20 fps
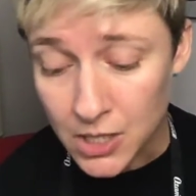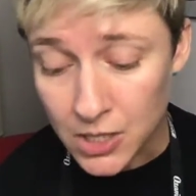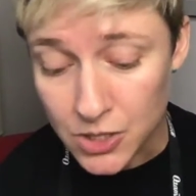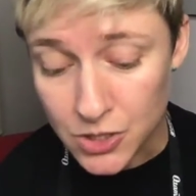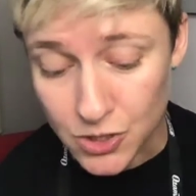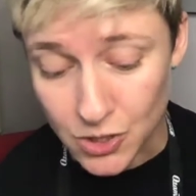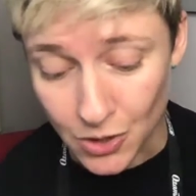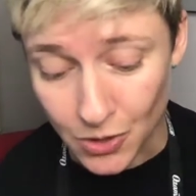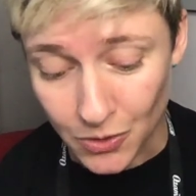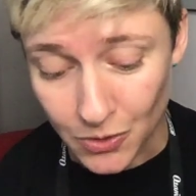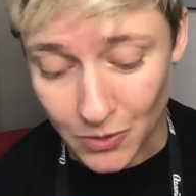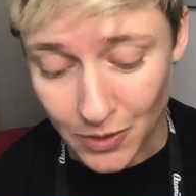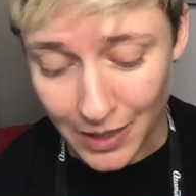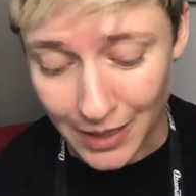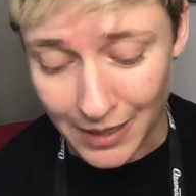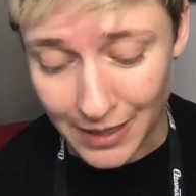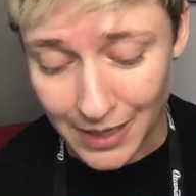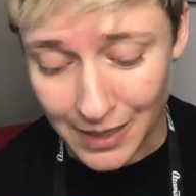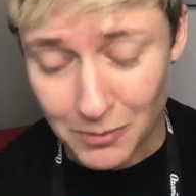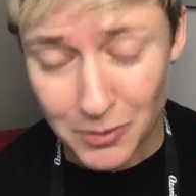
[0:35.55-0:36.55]
So
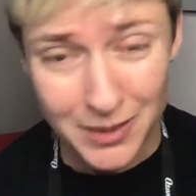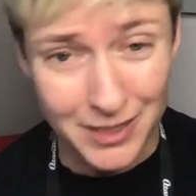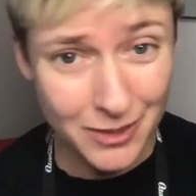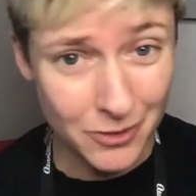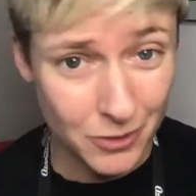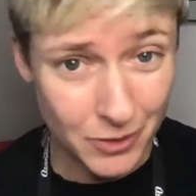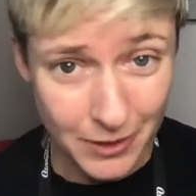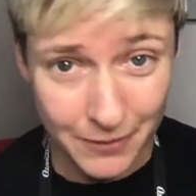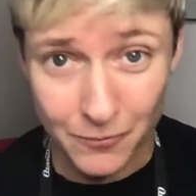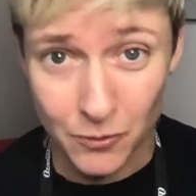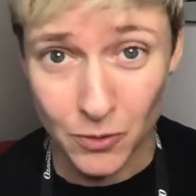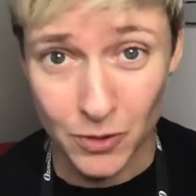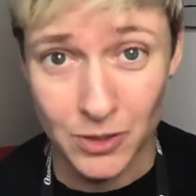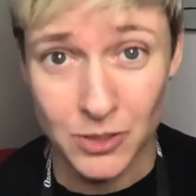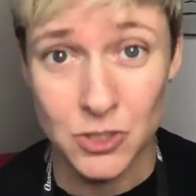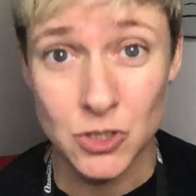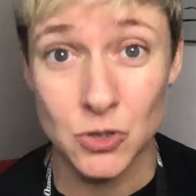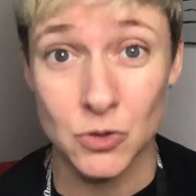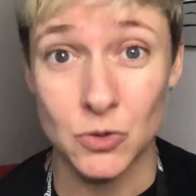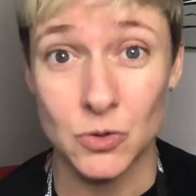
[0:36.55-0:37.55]
I'm really looking
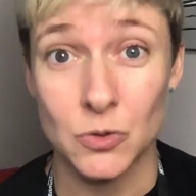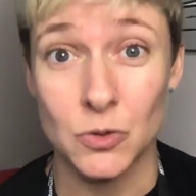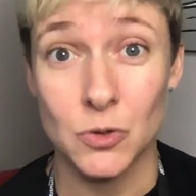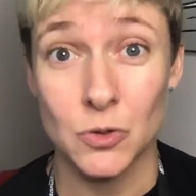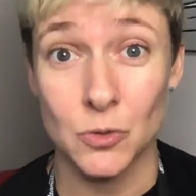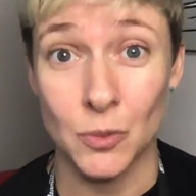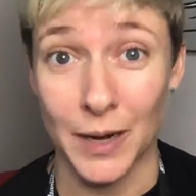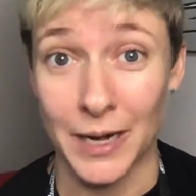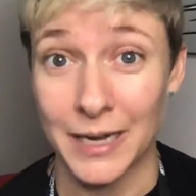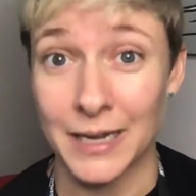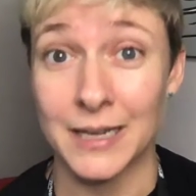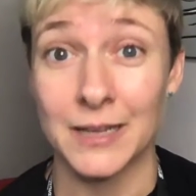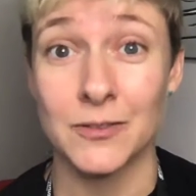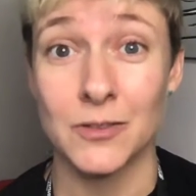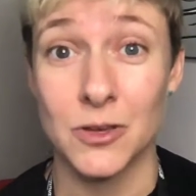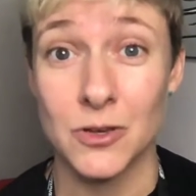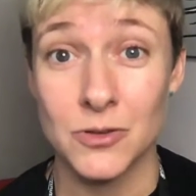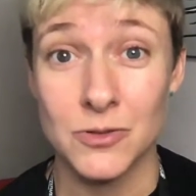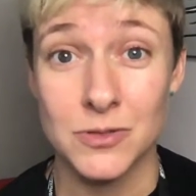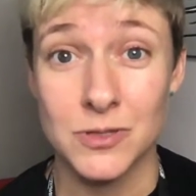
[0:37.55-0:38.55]
forward to grading
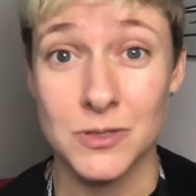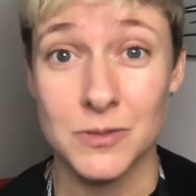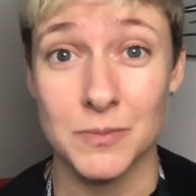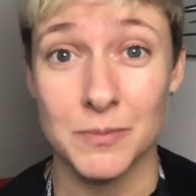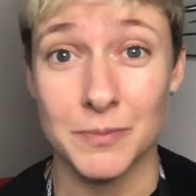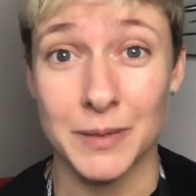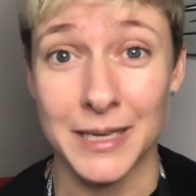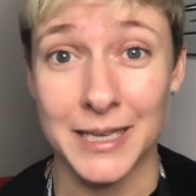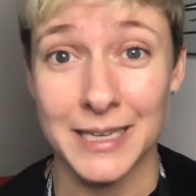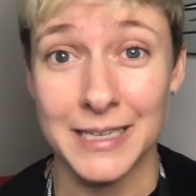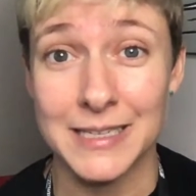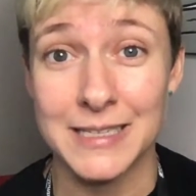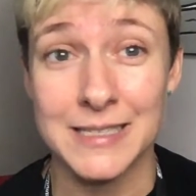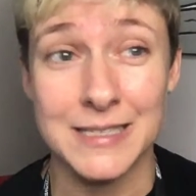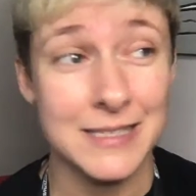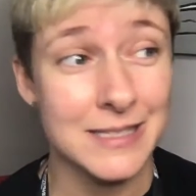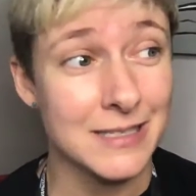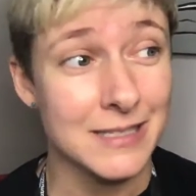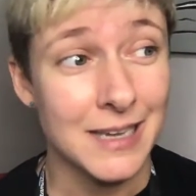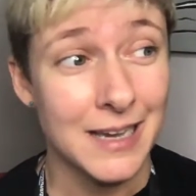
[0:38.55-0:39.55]
those
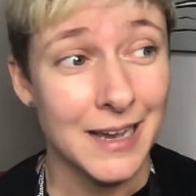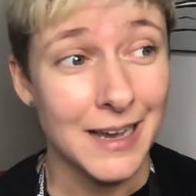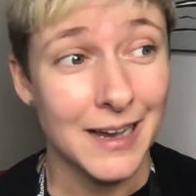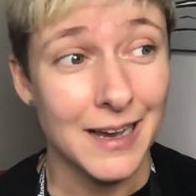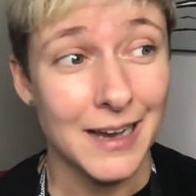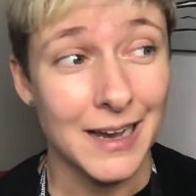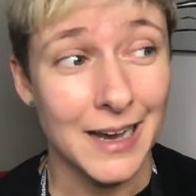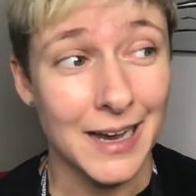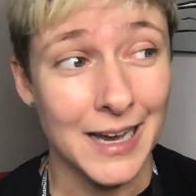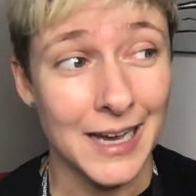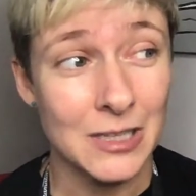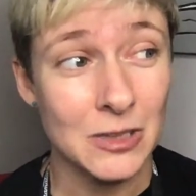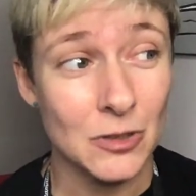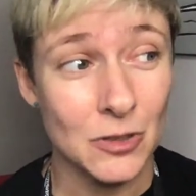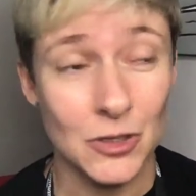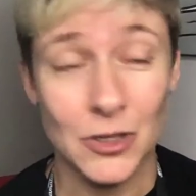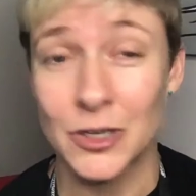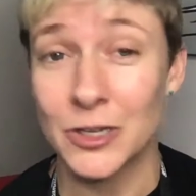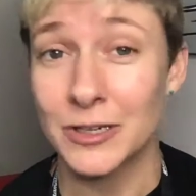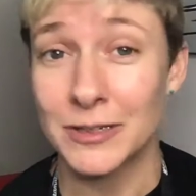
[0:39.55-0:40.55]
because I
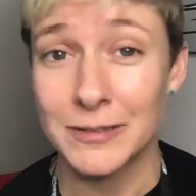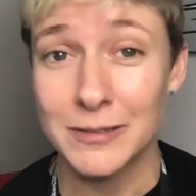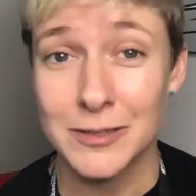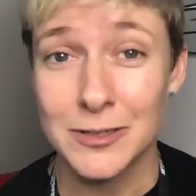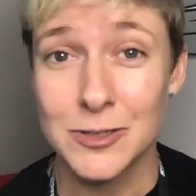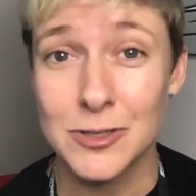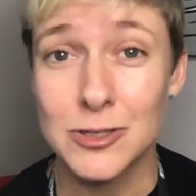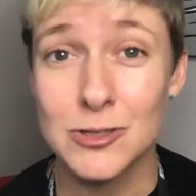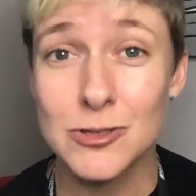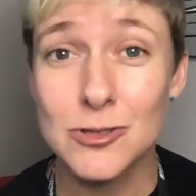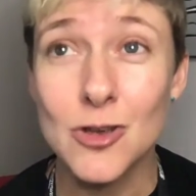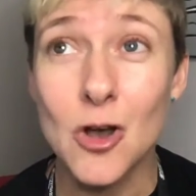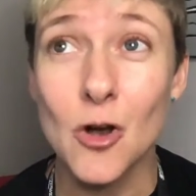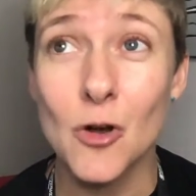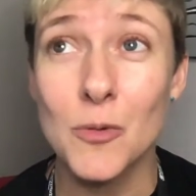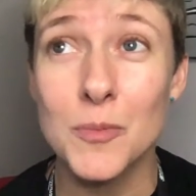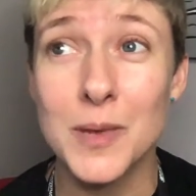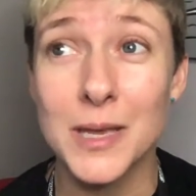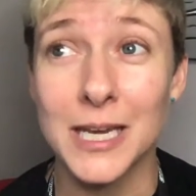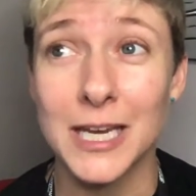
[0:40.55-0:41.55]
learn
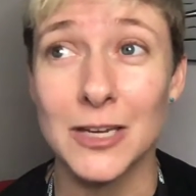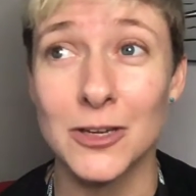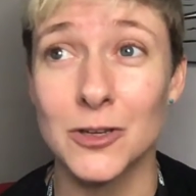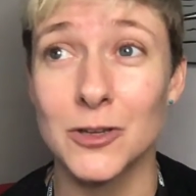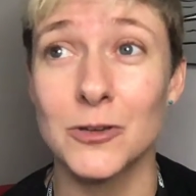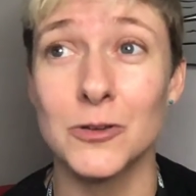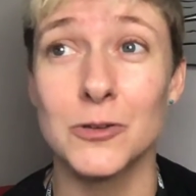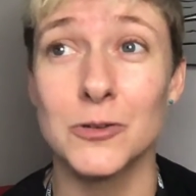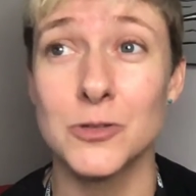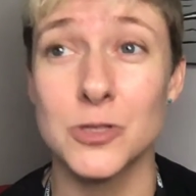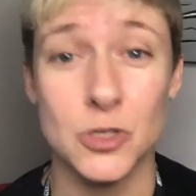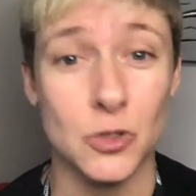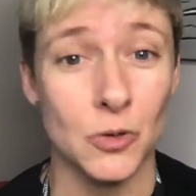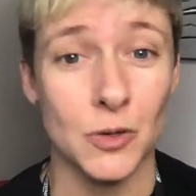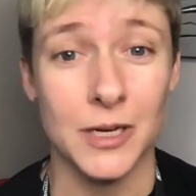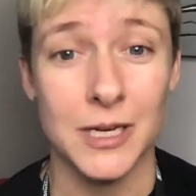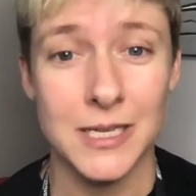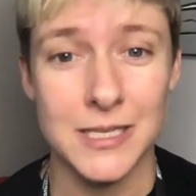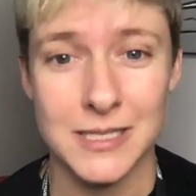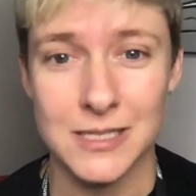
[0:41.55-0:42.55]
so many new
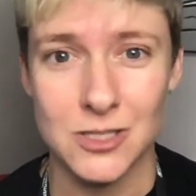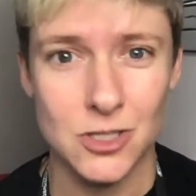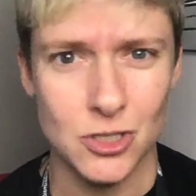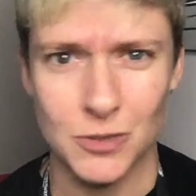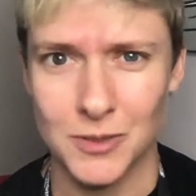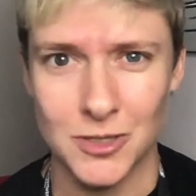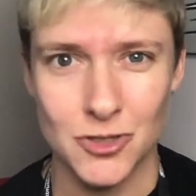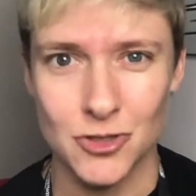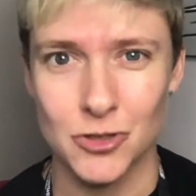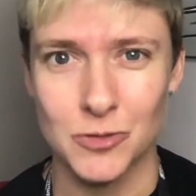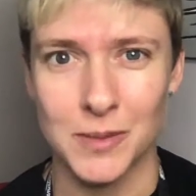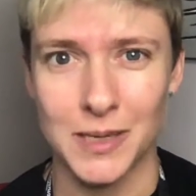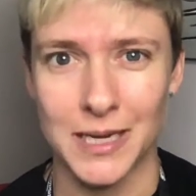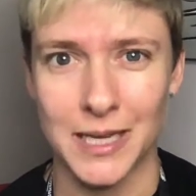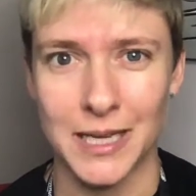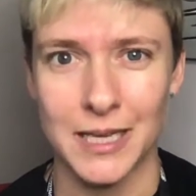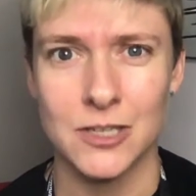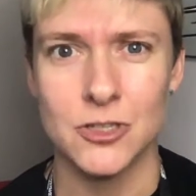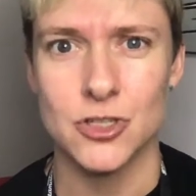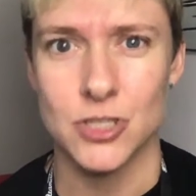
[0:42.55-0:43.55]
stories and so much new
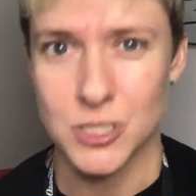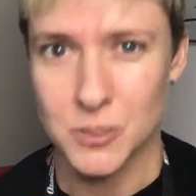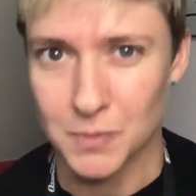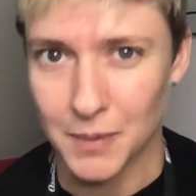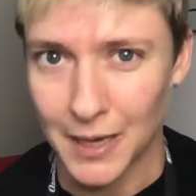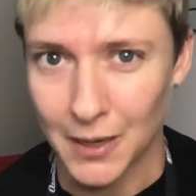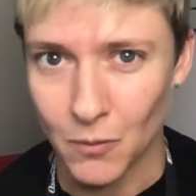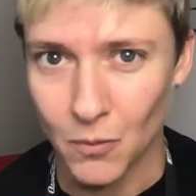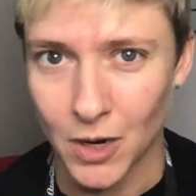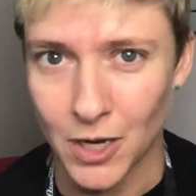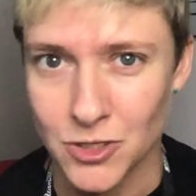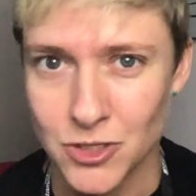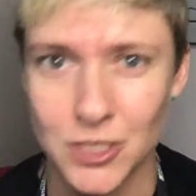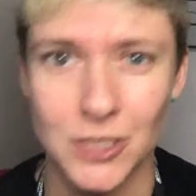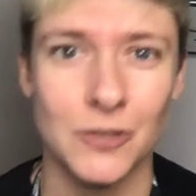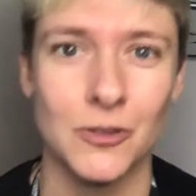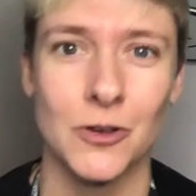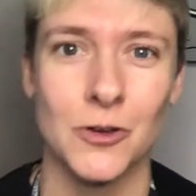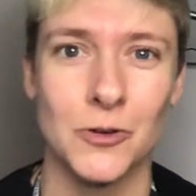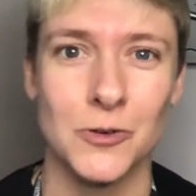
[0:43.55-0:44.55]
media just by
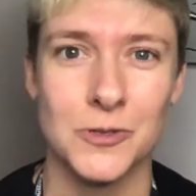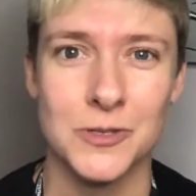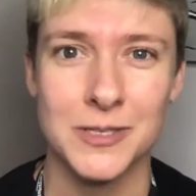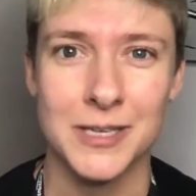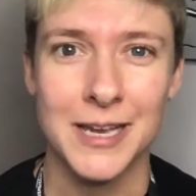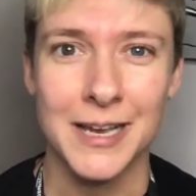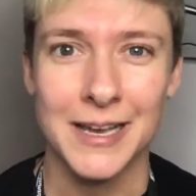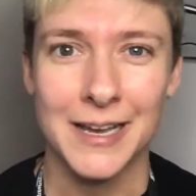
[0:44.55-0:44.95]
watching those